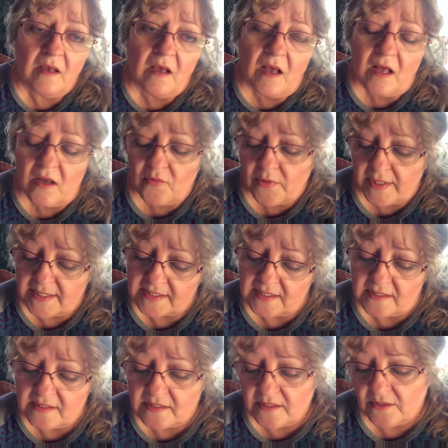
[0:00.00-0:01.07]
All right,
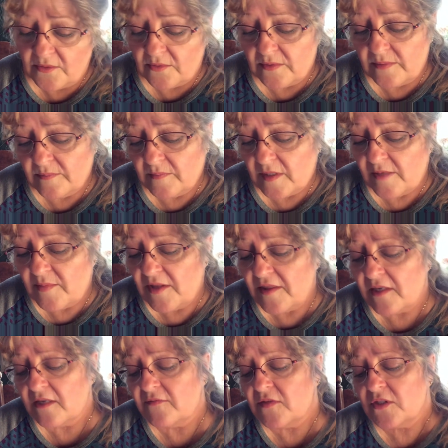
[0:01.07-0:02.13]
said Toad. Let me
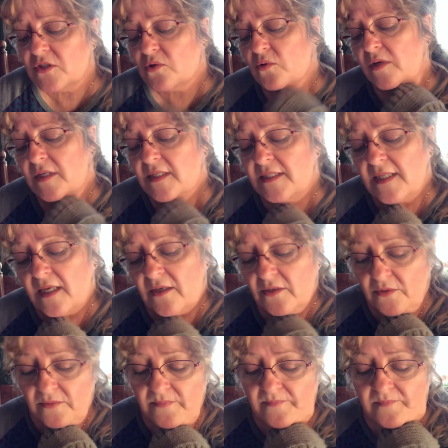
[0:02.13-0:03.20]
think of a story to tell
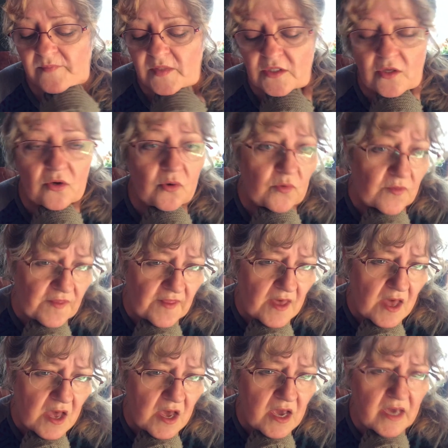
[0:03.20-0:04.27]
you. Toad
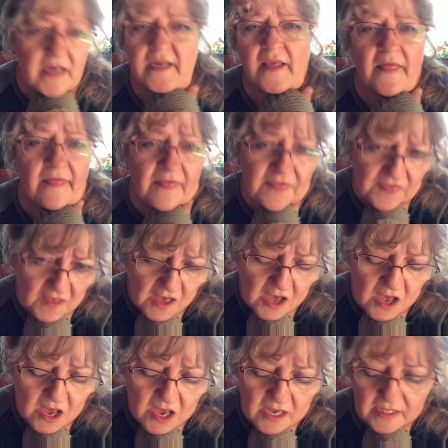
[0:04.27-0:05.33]
thought and
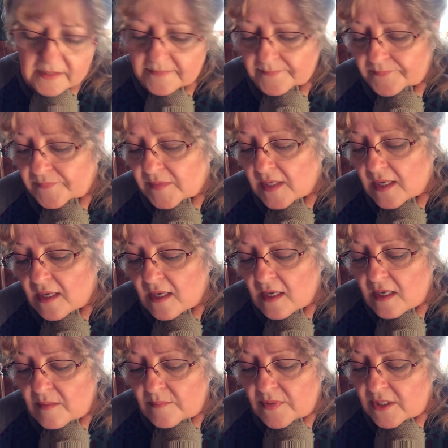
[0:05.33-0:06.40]
thought,
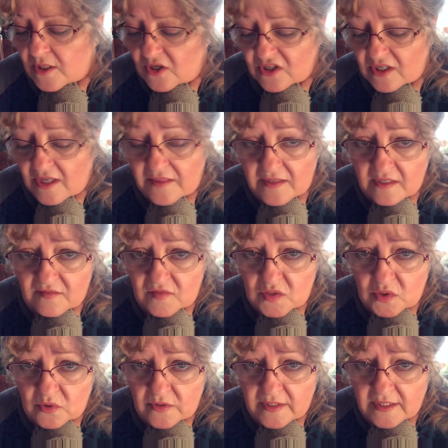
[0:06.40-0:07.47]
but he could not think of a
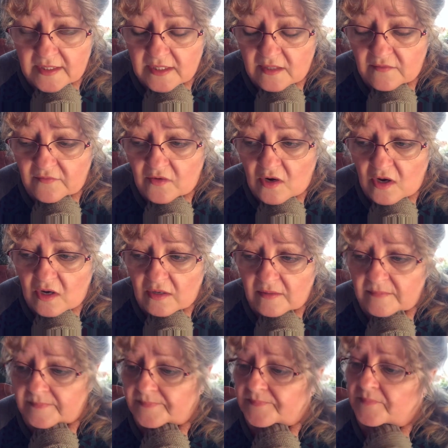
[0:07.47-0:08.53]
story to tell Frog.
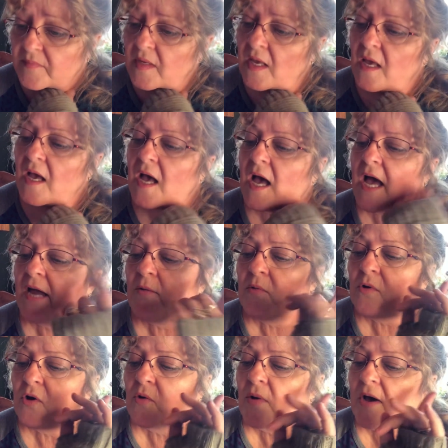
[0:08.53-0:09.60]
I will
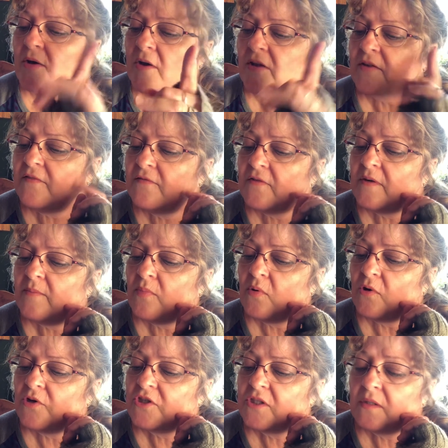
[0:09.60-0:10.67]
go out on the front
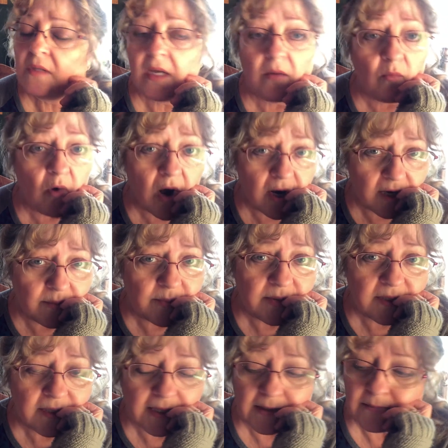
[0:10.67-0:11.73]
porch and walk up and
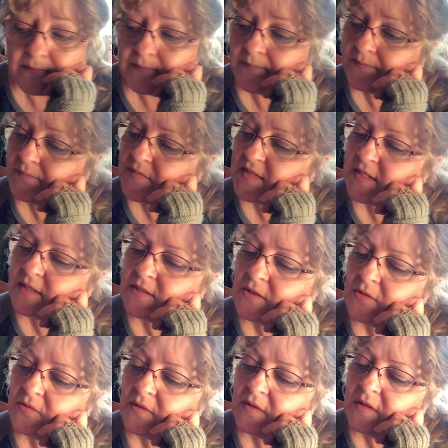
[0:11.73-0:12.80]
down, said
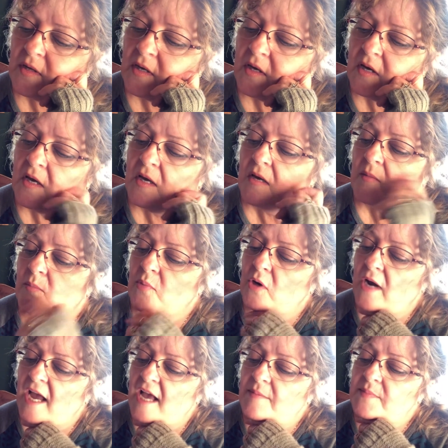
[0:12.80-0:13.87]
Toad.
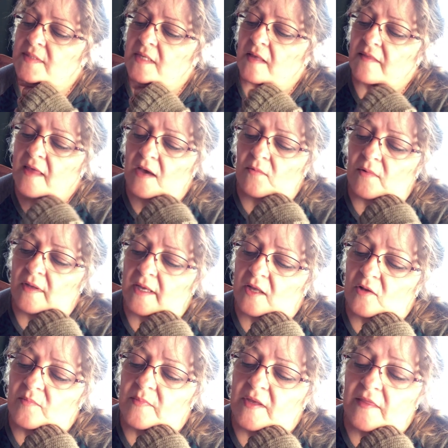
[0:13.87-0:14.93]
Perhaps that will
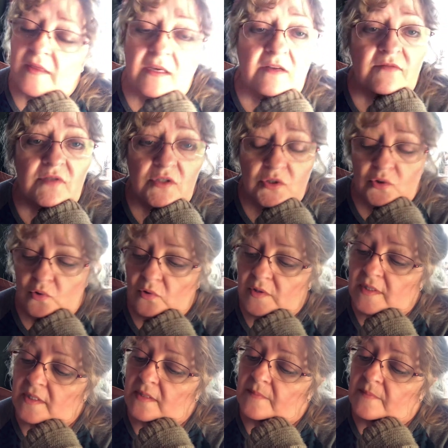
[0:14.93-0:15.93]
help me think of a story.